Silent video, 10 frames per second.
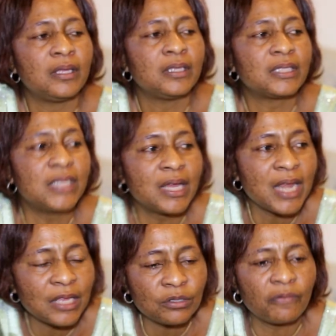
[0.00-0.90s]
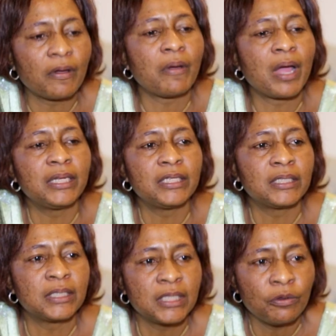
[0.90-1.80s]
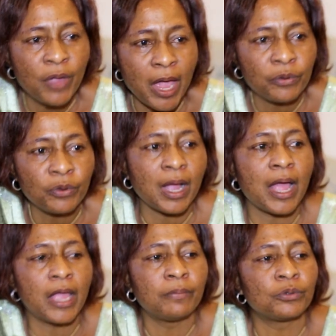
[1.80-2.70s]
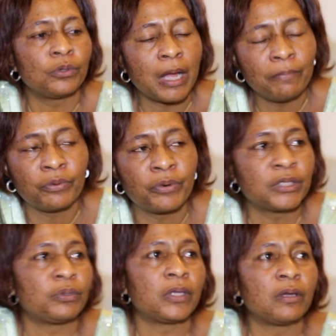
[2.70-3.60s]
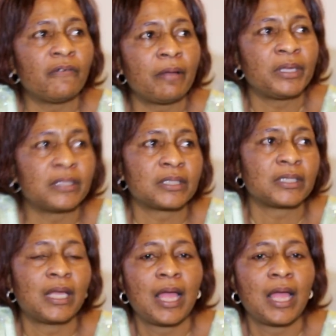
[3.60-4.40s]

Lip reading: see areas of our needs, see where you can help collaborate with the government